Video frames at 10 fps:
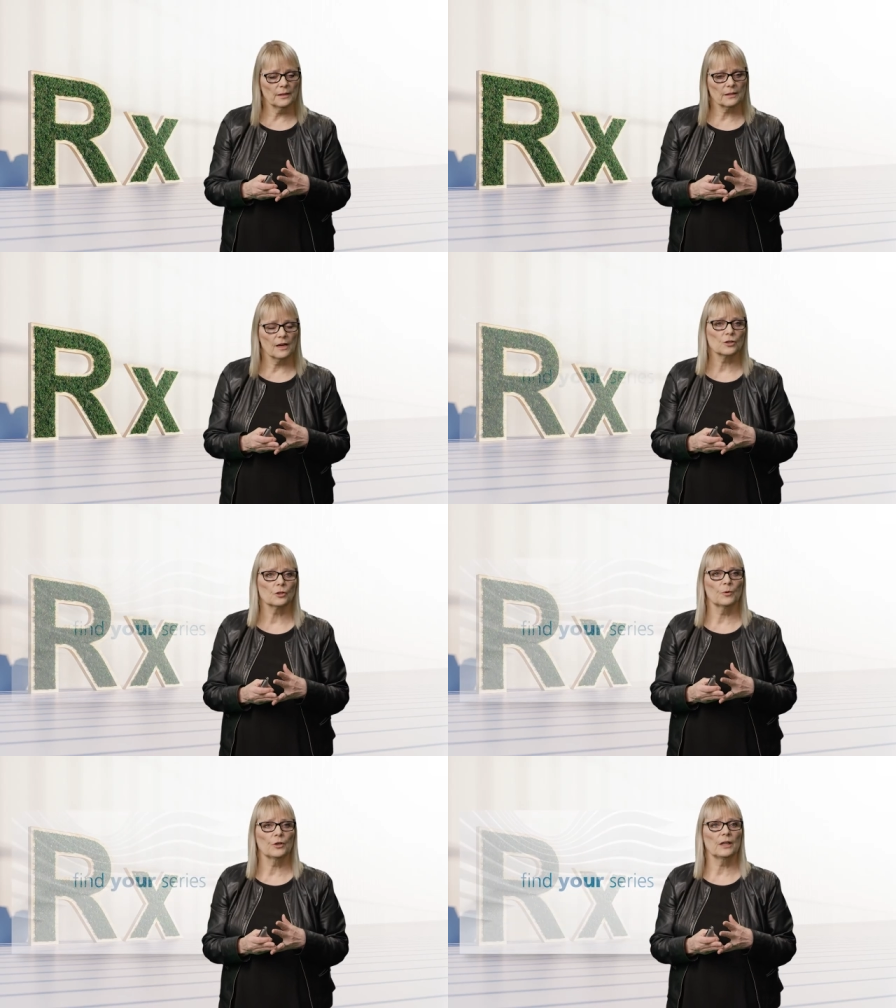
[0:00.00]
end
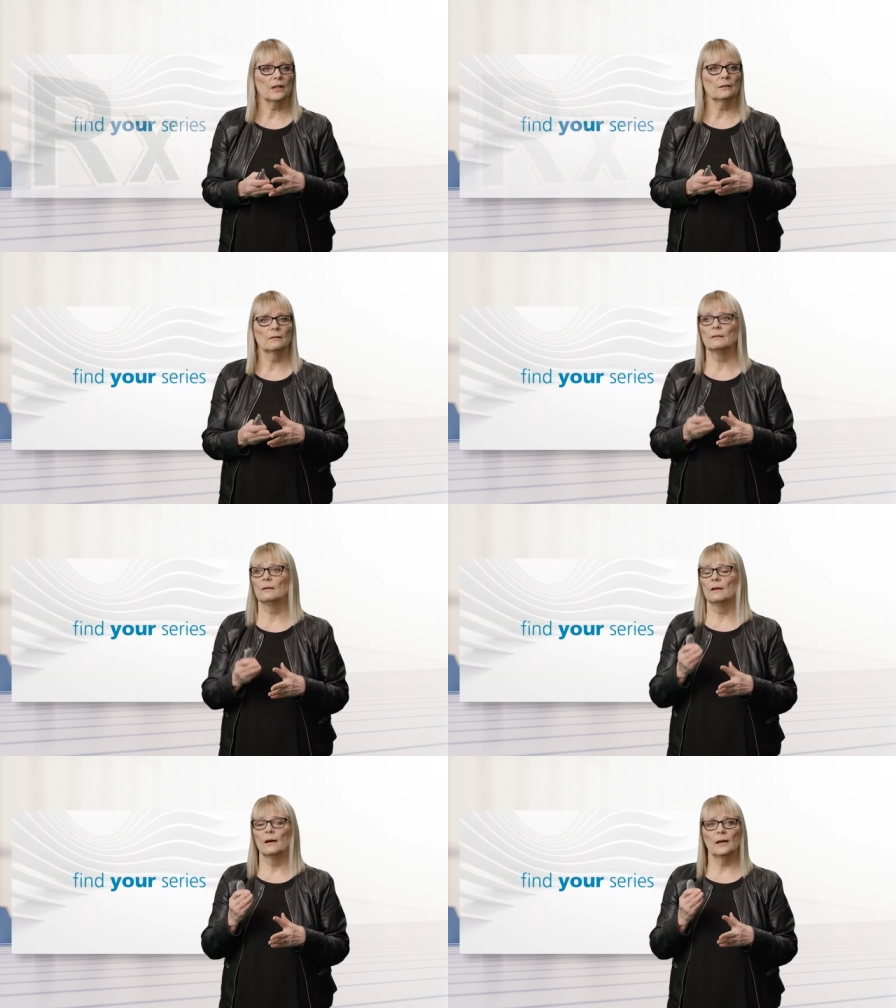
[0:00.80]
customer need?
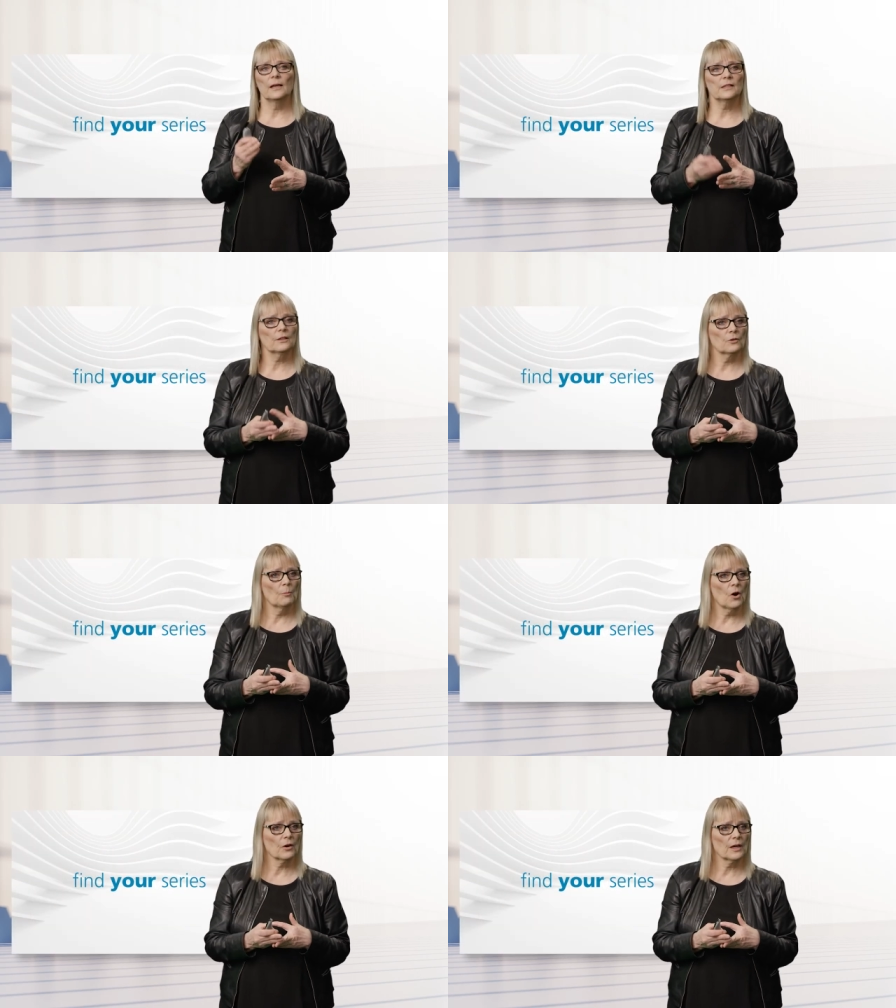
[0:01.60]
Is it the
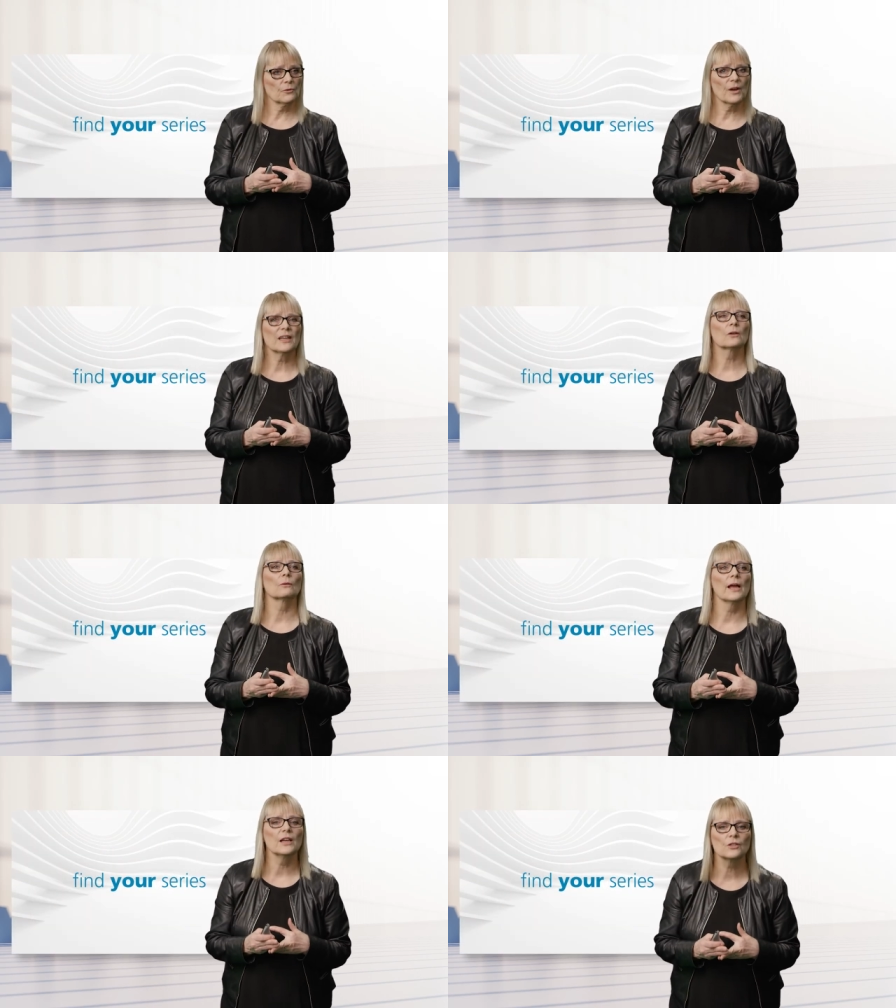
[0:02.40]
market
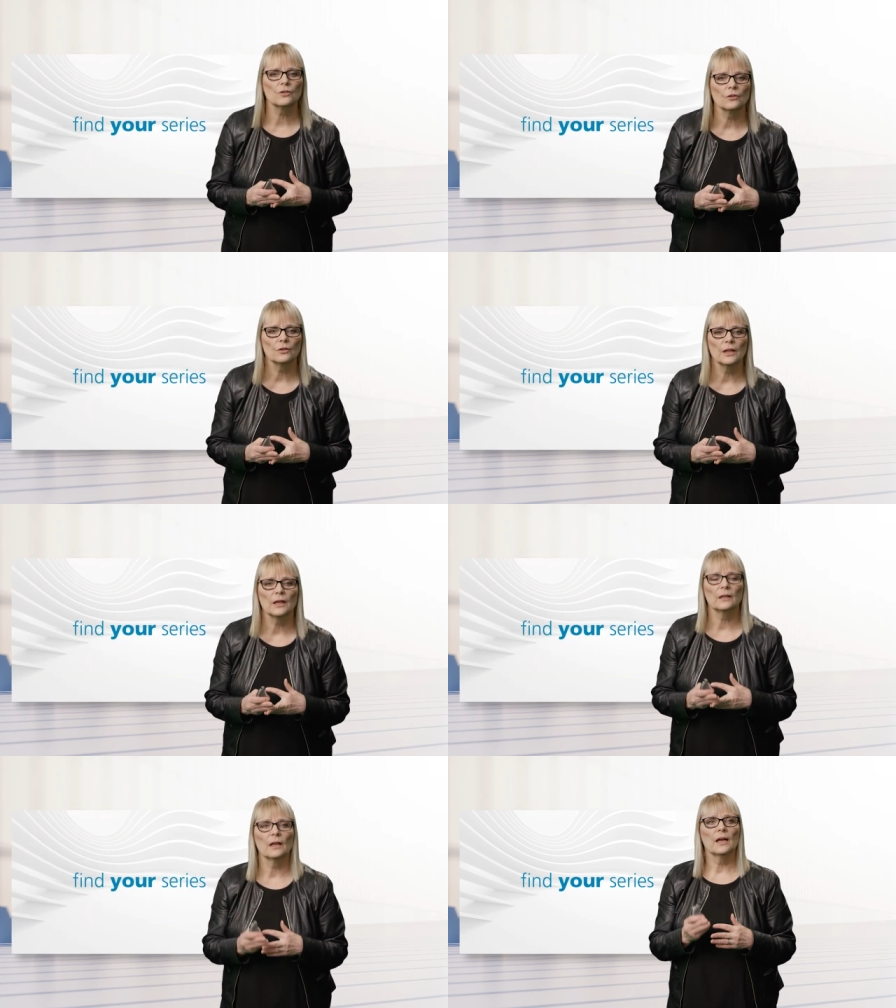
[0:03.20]
regulation
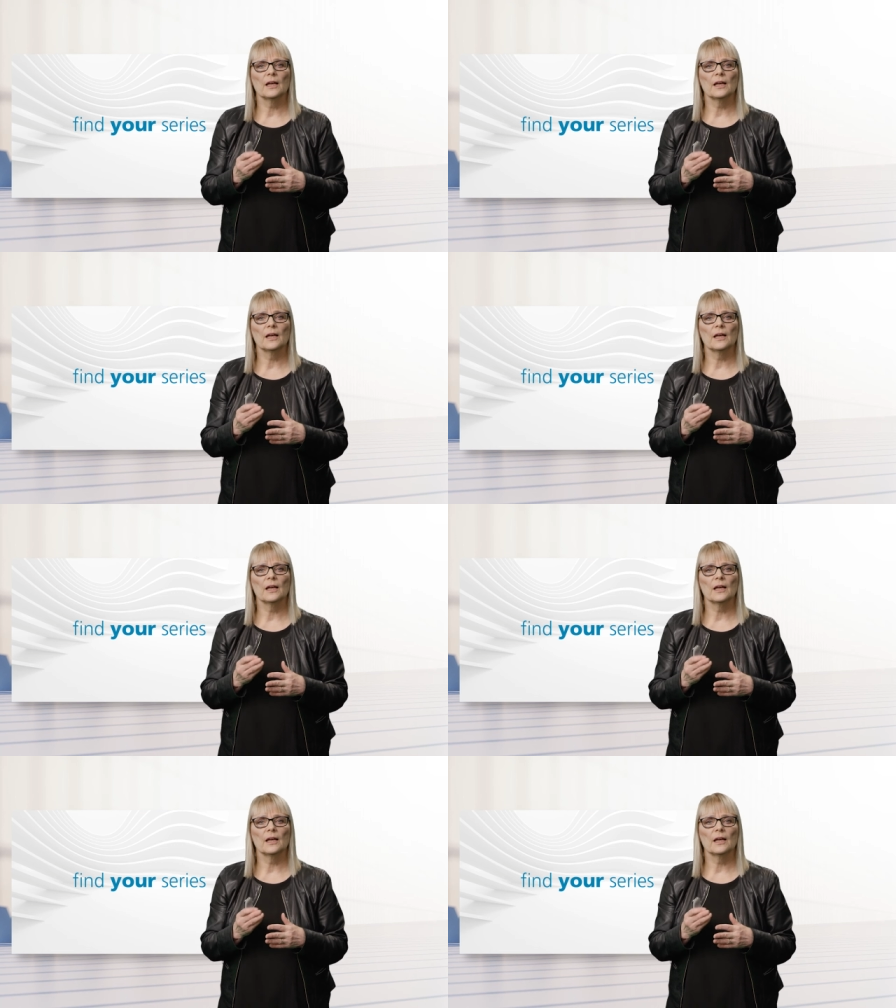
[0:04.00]
need?